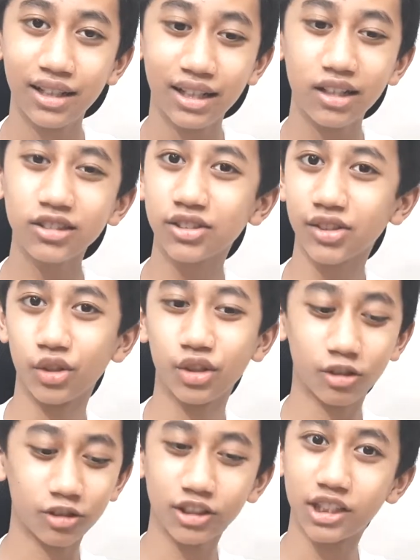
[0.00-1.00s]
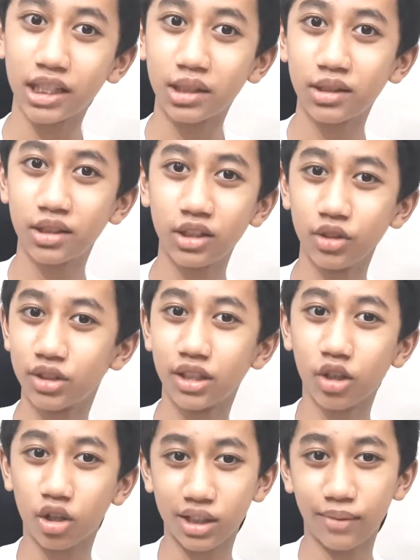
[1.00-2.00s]
Also, you could just use the
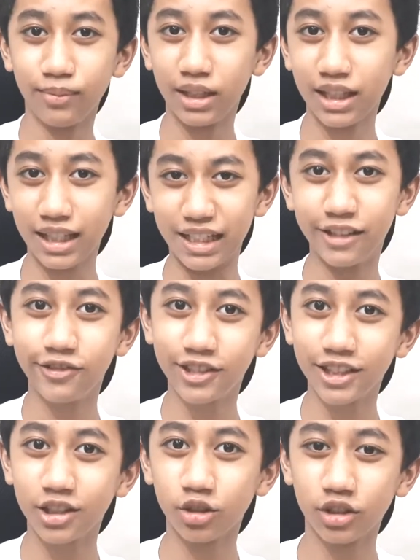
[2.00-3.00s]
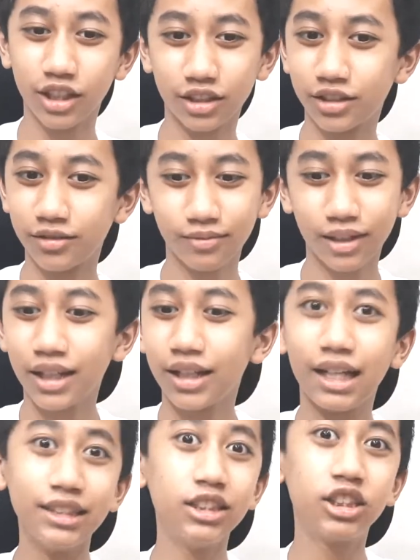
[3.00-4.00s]
kosambi leaves to just
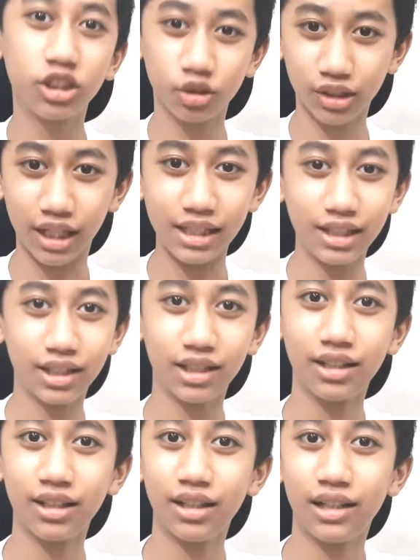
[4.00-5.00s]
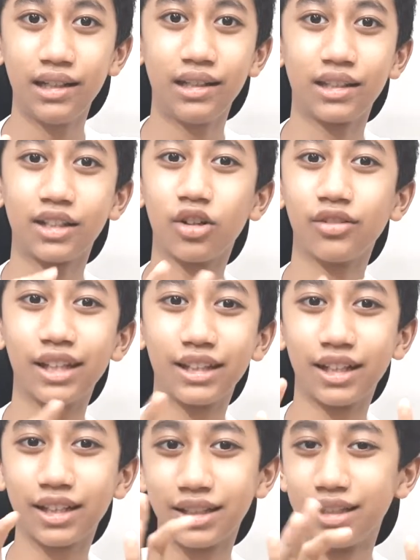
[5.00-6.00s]
insulate the
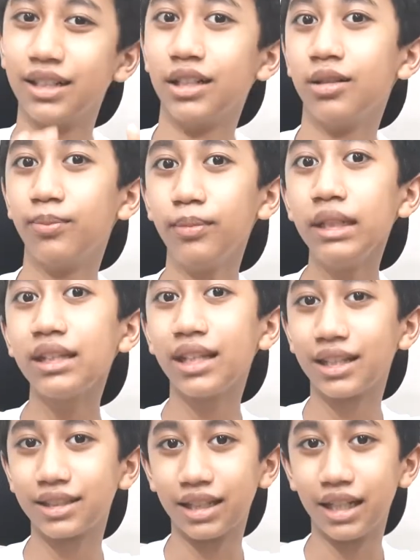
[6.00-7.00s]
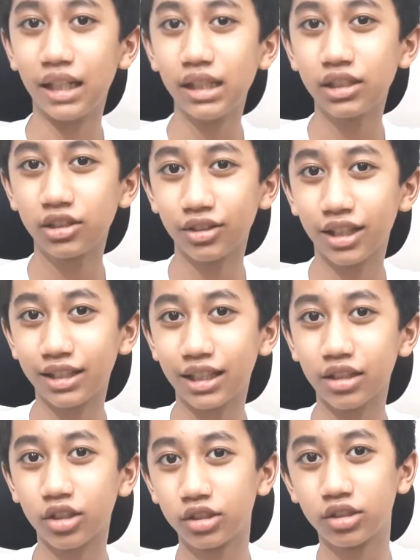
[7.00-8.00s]
container the meat is in so that it
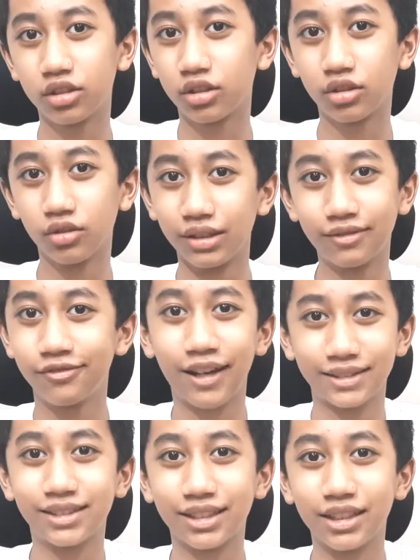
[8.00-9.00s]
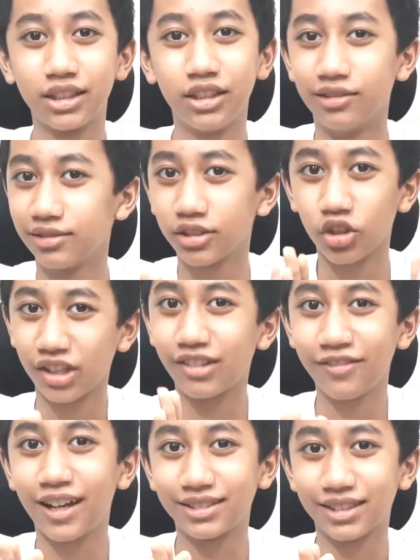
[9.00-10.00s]
could do it faster, cook it
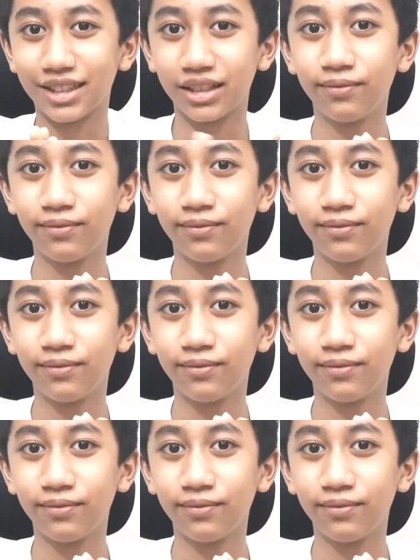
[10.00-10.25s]
faster.